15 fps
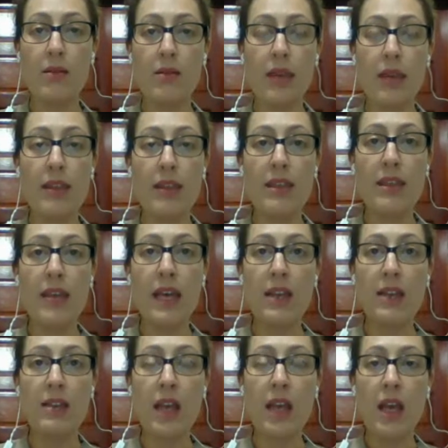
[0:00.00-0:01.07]
at the
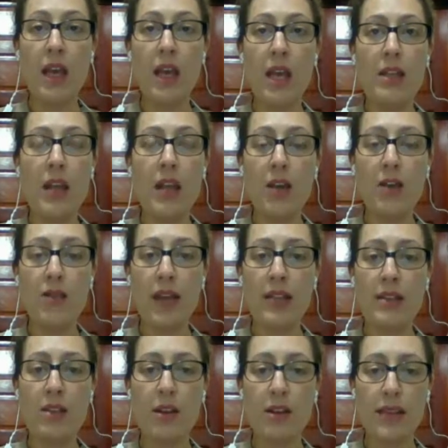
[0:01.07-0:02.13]
end, none of
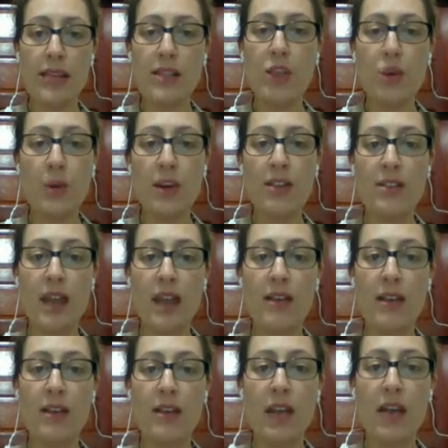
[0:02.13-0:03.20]
us as a
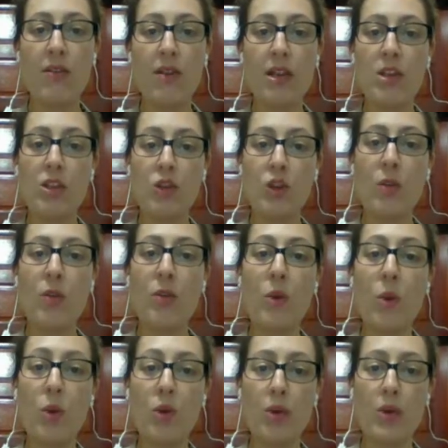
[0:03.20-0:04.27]
humanitarian can really stop the
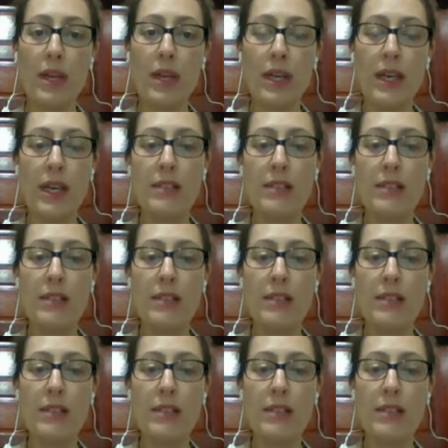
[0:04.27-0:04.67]
war.